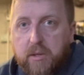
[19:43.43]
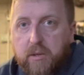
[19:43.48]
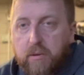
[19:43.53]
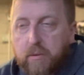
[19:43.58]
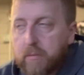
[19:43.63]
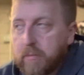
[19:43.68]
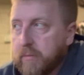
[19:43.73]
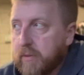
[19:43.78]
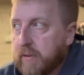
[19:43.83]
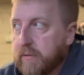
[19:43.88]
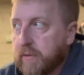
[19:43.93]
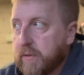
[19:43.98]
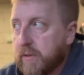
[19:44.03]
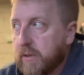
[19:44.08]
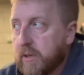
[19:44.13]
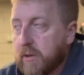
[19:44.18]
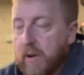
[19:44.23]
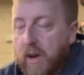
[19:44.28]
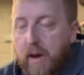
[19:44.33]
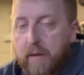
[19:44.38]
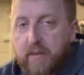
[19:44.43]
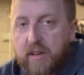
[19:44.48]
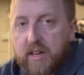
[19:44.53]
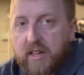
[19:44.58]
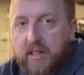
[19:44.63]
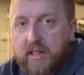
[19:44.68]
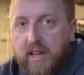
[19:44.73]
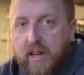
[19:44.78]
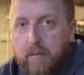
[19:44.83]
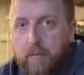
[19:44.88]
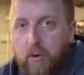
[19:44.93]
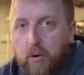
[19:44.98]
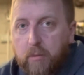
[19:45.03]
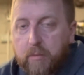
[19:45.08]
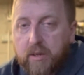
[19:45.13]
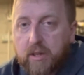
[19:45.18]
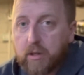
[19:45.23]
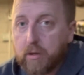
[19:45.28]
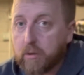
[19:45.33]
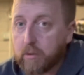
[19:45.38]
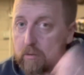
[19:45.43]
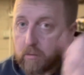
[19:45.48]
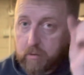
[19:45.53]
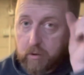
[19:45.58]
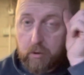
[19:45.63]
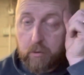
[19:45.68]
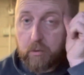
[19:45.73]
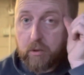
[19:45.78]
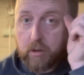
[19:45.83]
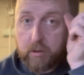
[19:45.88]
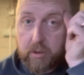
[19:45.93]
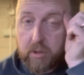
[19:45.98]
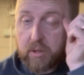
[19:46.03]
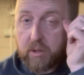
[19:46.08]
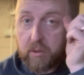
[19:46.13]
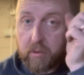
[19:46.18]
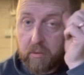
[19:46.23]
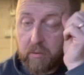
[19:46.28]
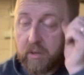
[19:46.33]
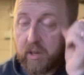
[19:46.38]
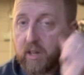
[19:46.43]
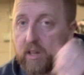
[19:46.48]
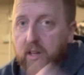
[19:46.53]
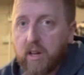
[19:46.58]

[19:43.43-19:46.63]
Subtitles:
if you haven't hit that moment, you will soon.